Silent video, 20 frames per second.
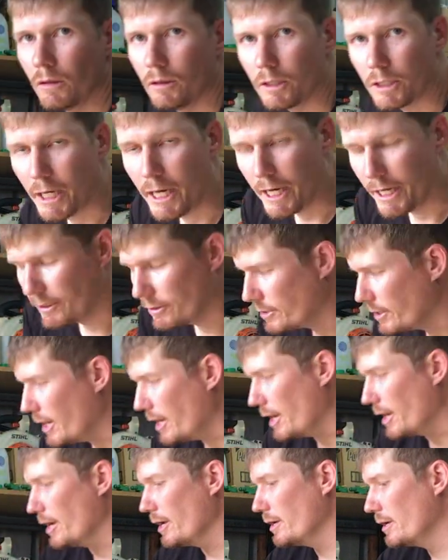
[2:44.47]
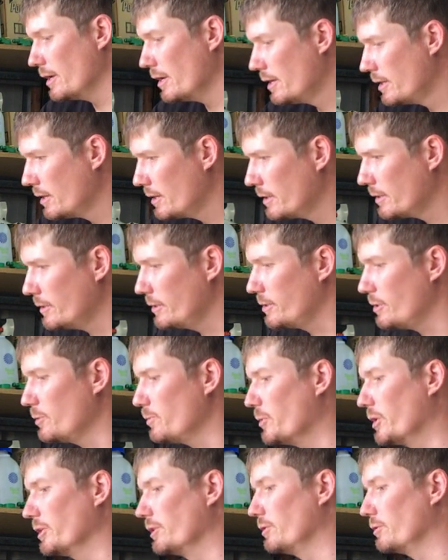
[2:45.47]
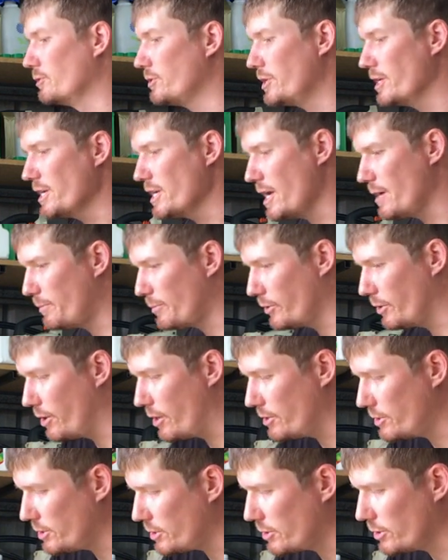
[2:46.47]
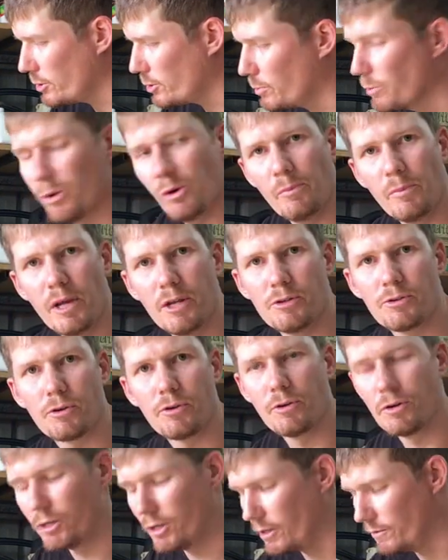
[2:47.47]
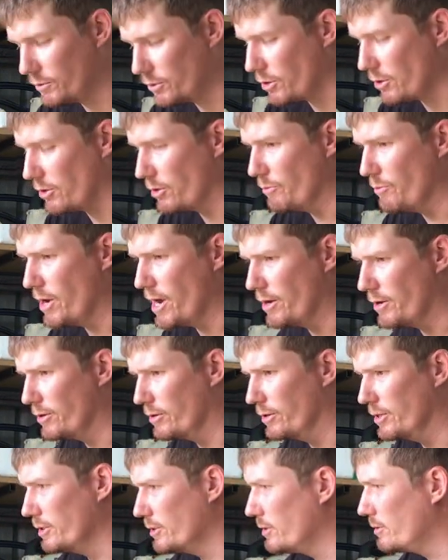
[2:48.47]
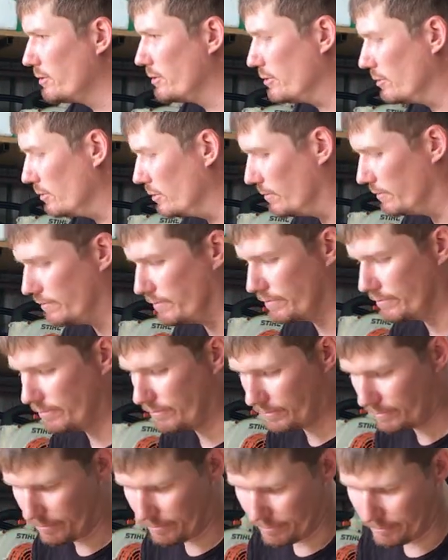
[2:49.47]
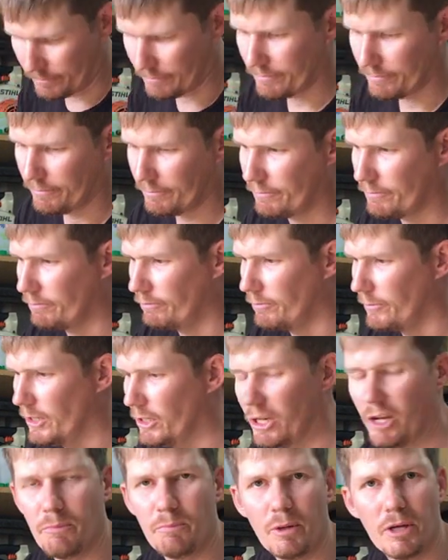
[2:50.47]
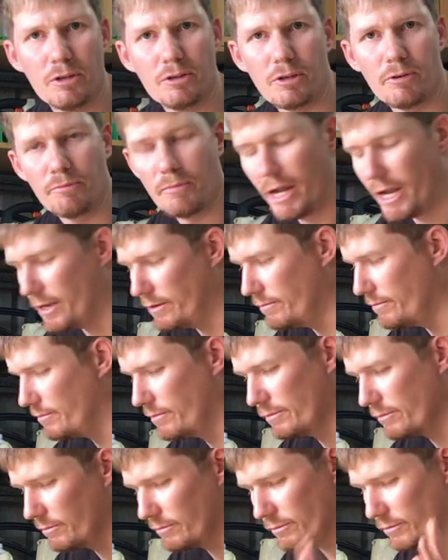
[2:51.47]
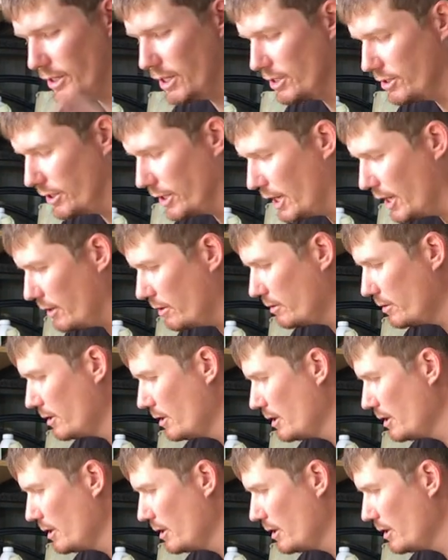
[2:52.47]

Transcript: Okay, so this is my little setup. Just a small bench grinder. I've just got it mounted on this sort of, I don't know, bench I've made years ago.